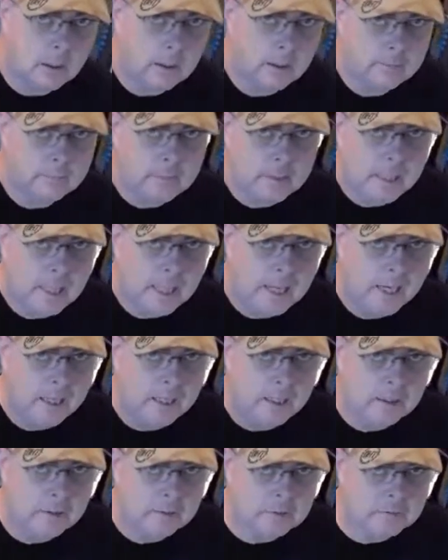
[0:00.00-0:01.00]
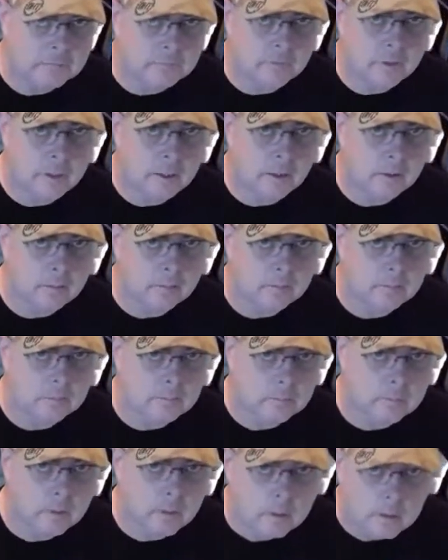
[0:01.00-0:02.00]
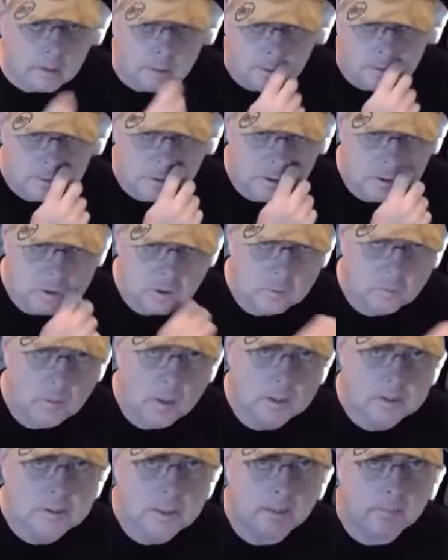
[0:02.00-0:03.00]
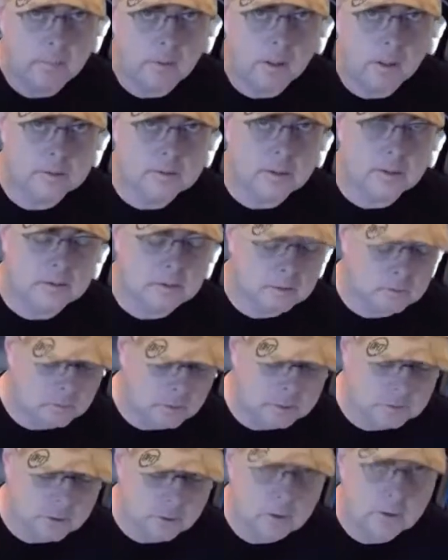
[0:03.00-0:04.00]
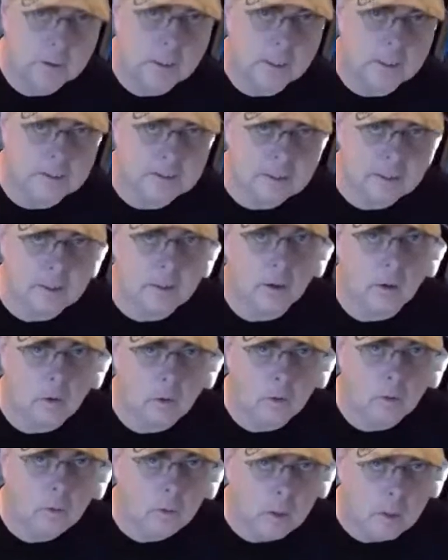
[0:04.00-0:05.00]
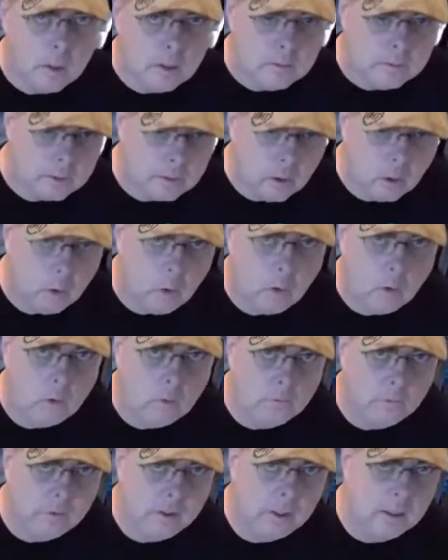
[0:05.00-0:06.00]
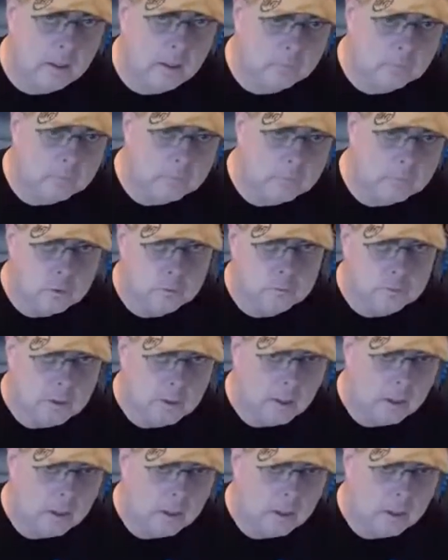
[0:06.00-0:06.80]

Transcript: of me editing this video. So you can watch that process as well. So you're going to get to see the whole thing from soup to